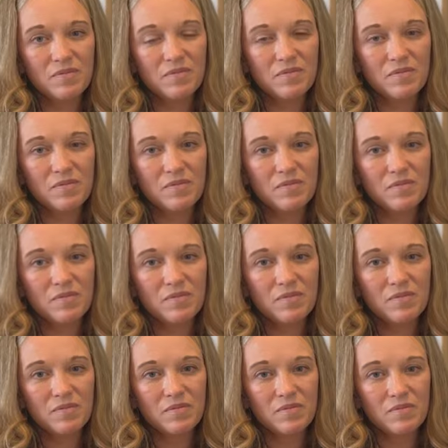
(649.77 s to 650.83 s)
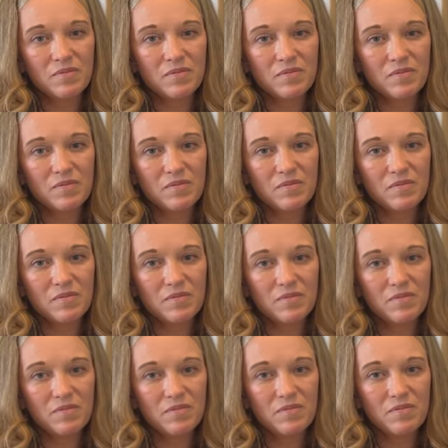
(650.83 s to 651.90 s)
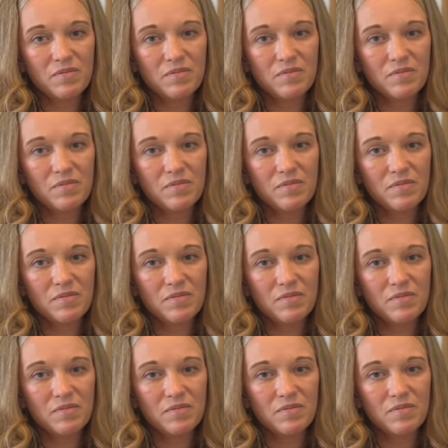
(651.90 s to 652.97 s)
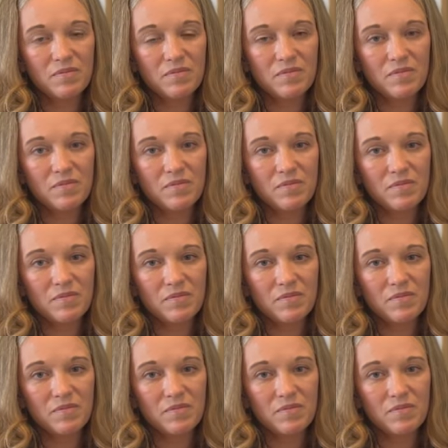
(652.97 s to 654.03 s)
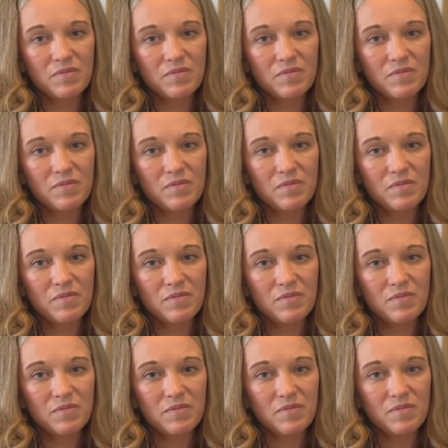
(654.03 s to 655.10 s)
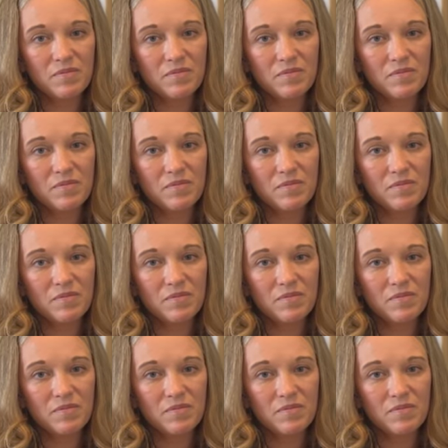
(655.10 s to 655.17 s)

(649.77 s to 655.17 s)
[no speech]